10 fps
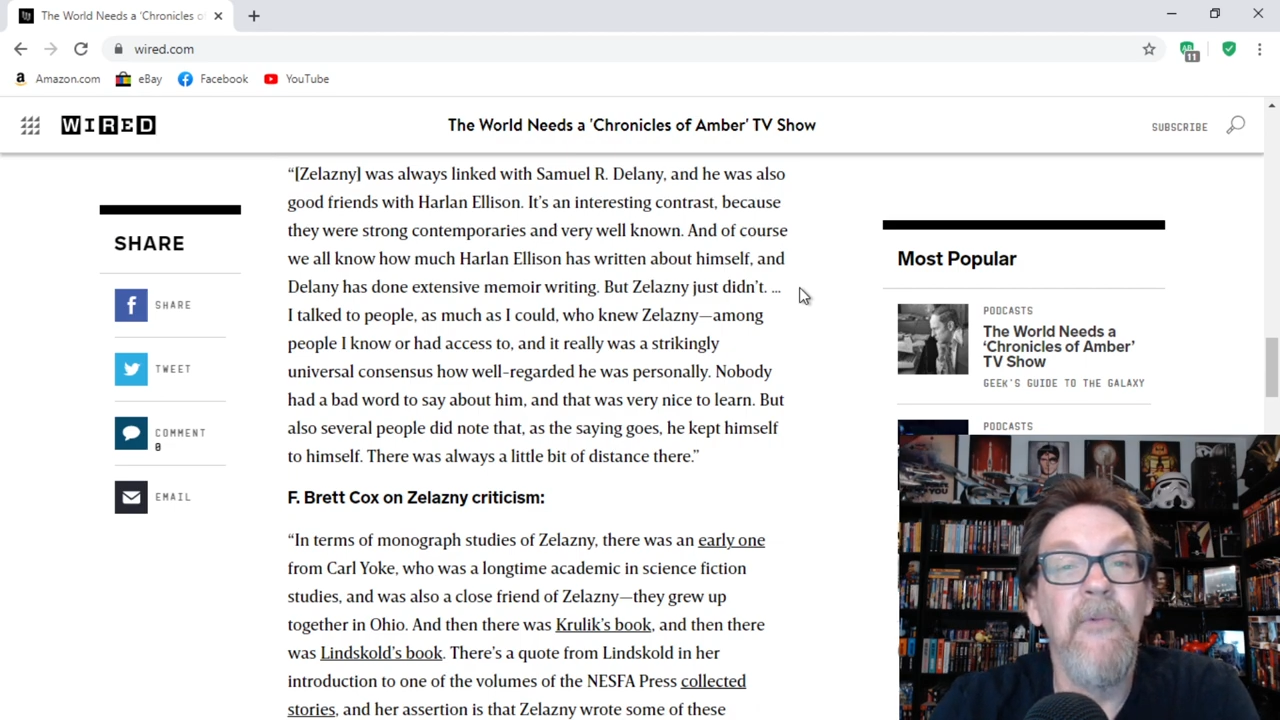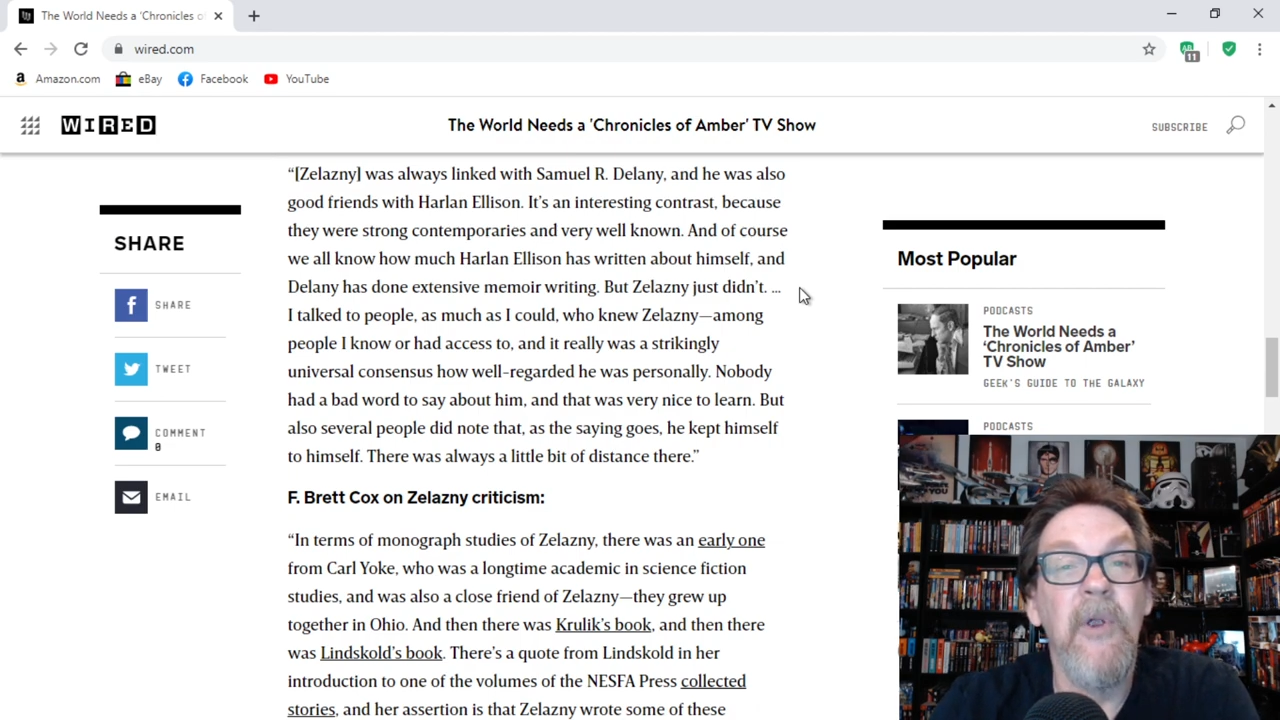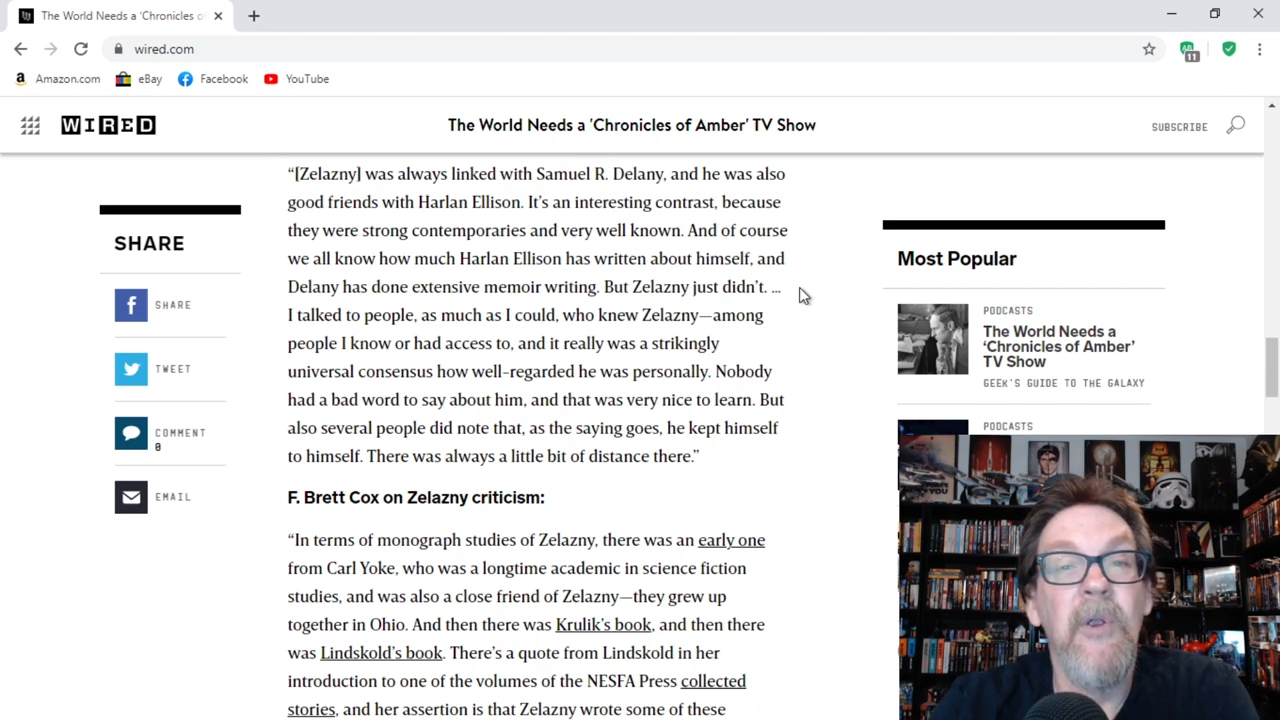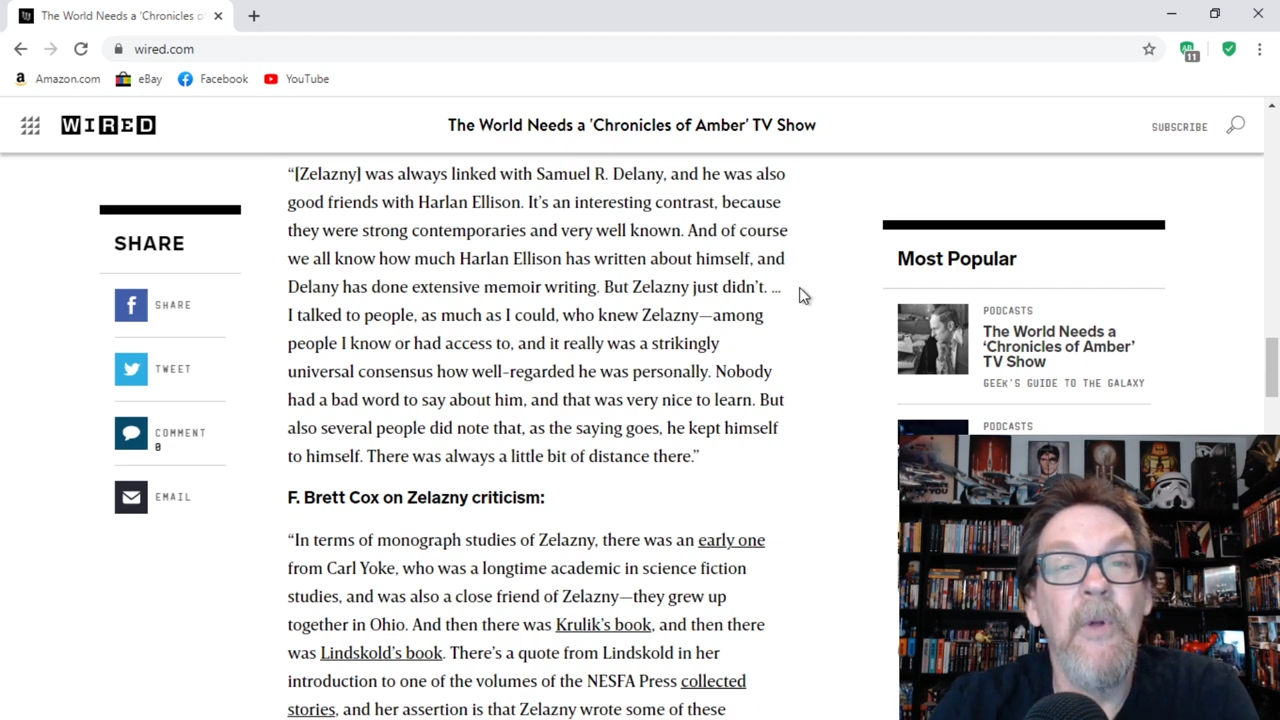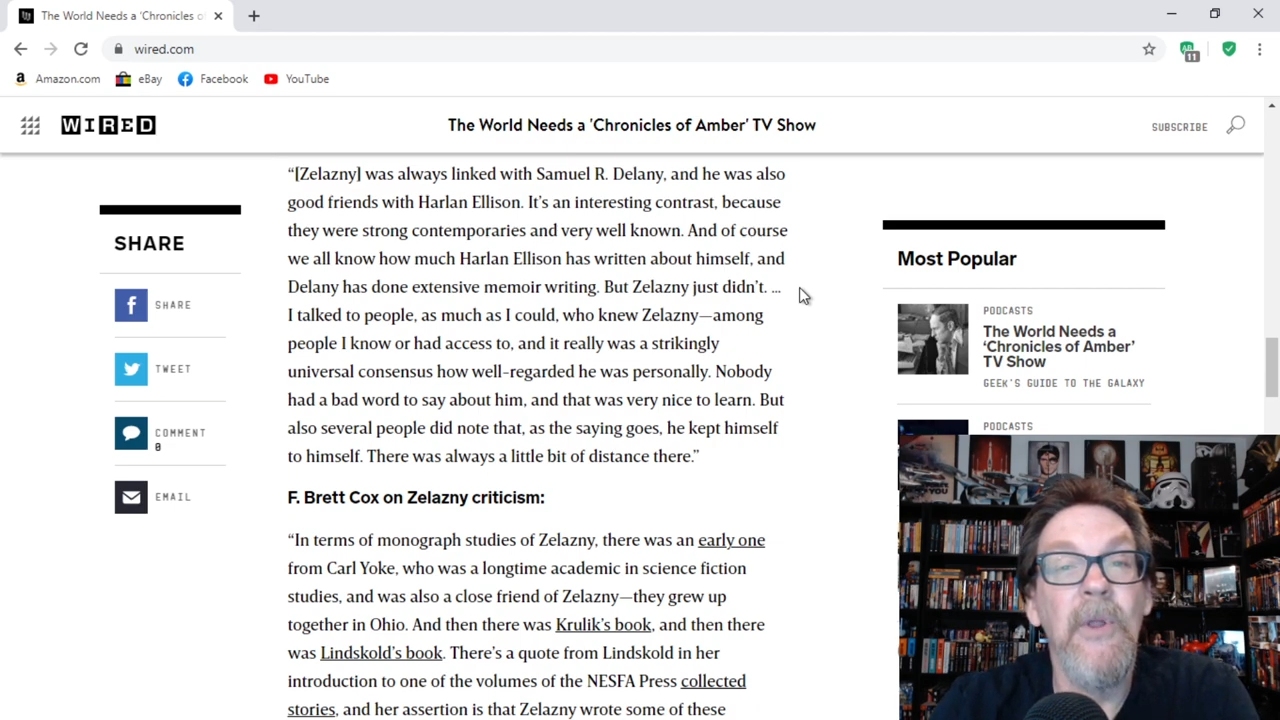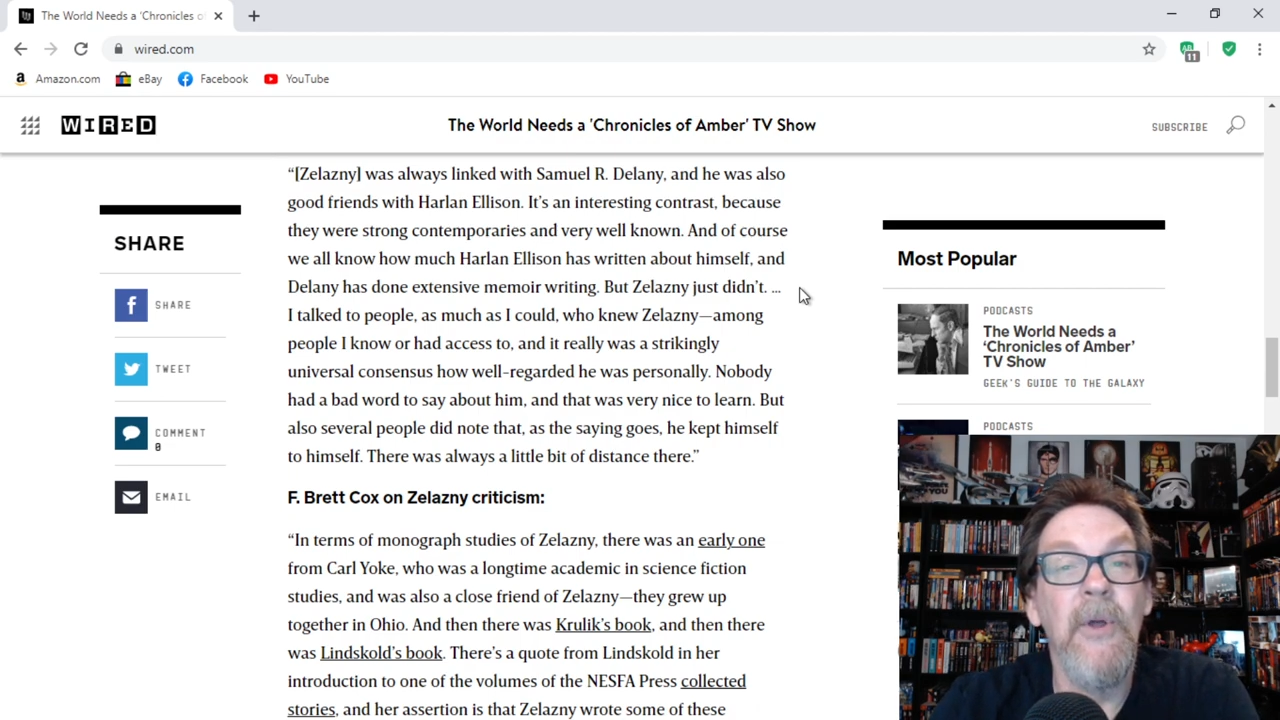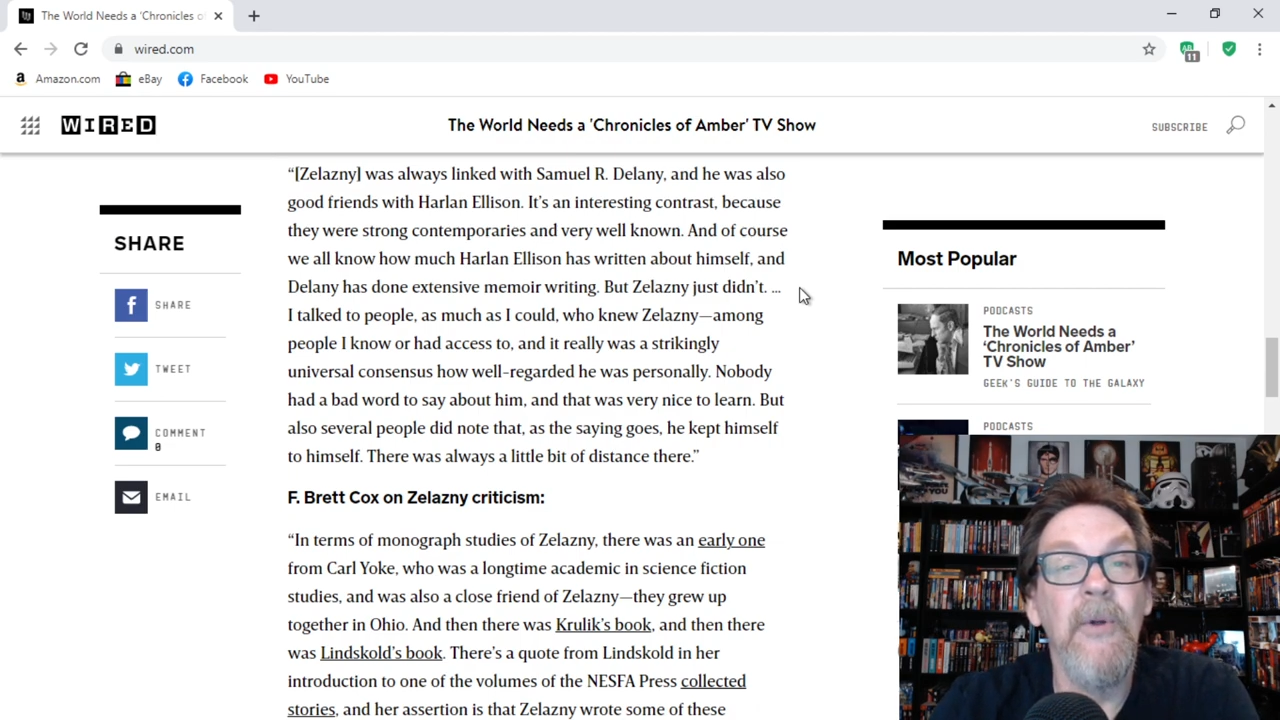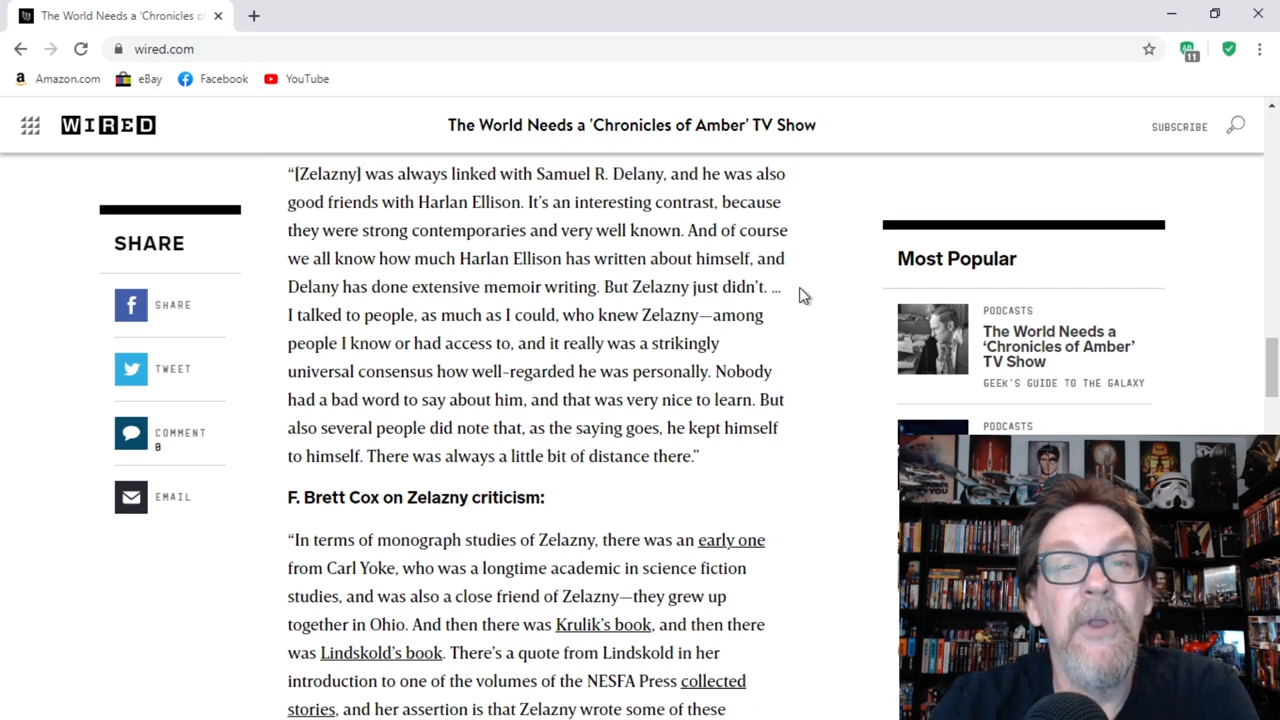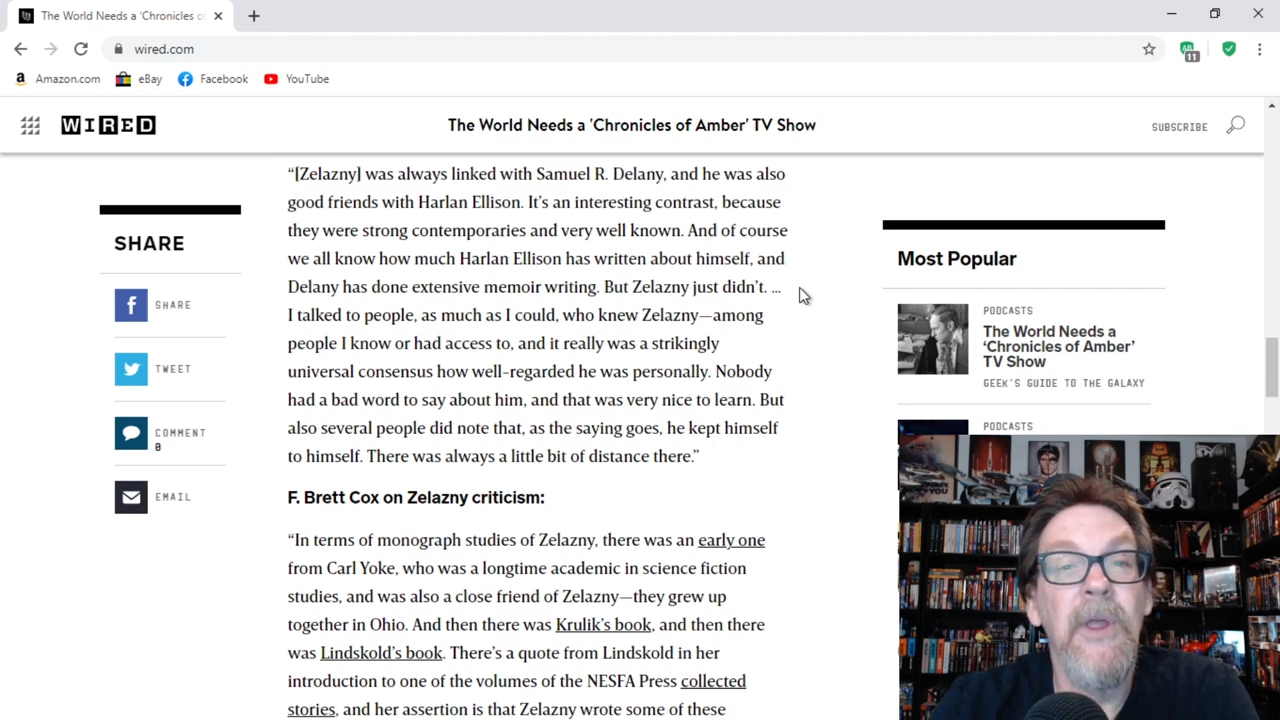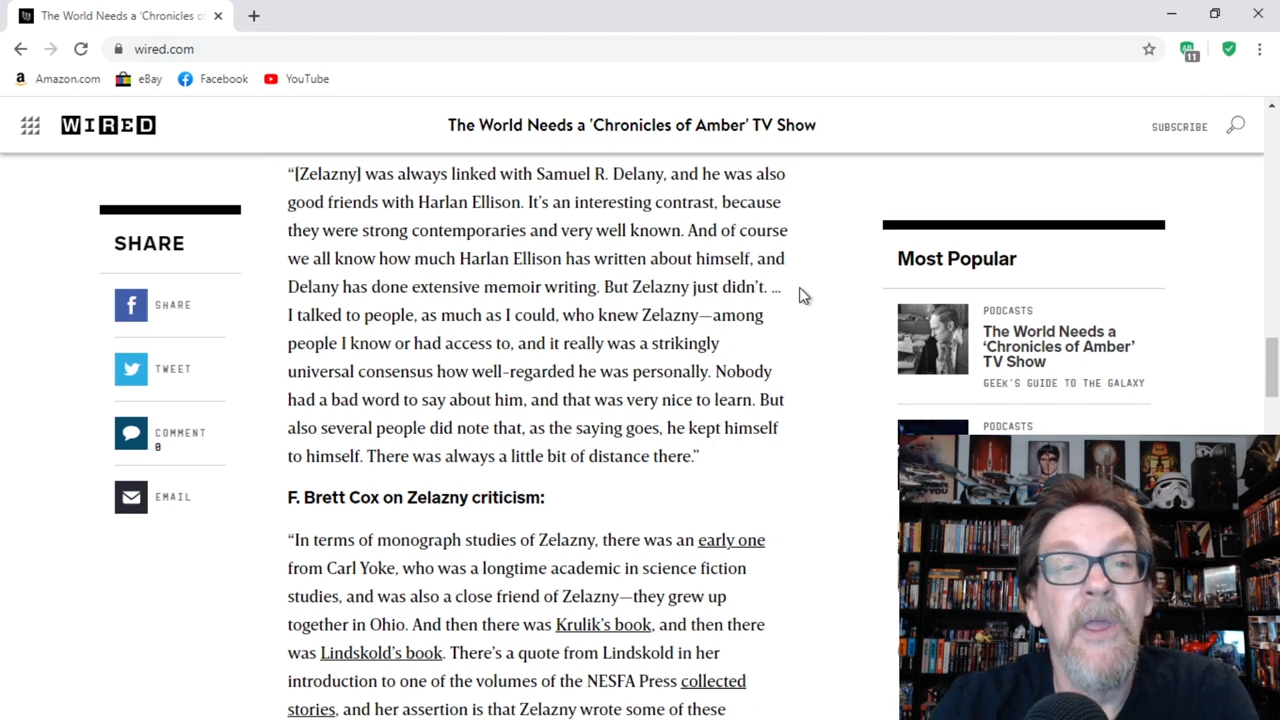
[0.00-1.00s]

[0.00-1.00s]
very well known.